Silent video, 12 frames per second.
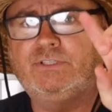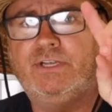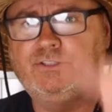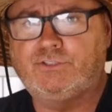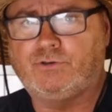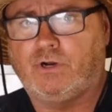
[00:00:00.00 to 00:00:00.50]

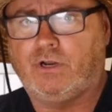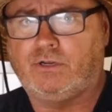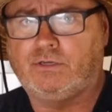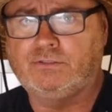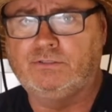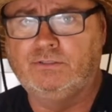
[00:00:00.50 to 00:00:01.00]
and
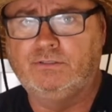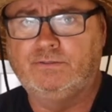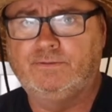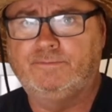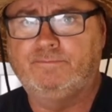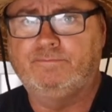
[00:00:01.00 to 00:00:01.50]
straws.
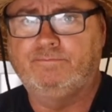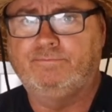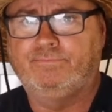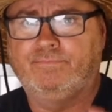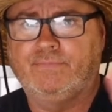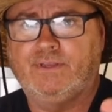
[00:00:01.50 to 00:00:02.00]

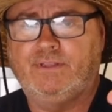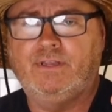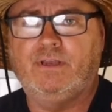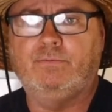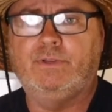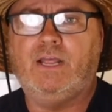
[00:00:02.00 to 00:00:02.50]

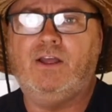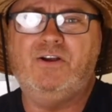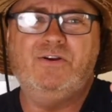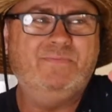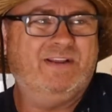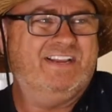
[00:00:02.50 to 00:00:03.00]
They'll be,
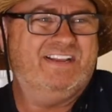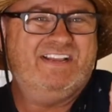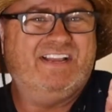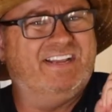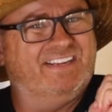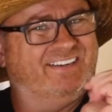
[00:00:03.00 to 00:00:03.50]
oh my
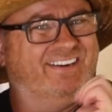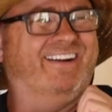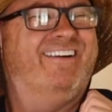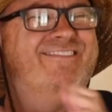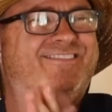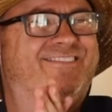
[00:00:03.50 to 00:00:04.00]
God,
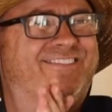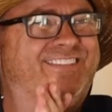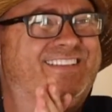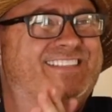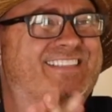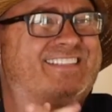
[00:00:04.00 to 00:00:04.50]
oh,
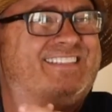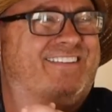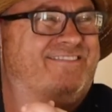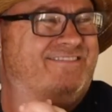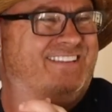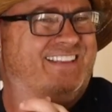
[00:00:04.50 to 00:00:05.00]
this is
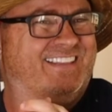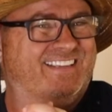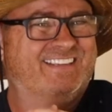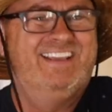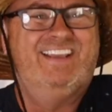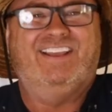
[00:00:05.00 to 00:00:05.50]
so delicious.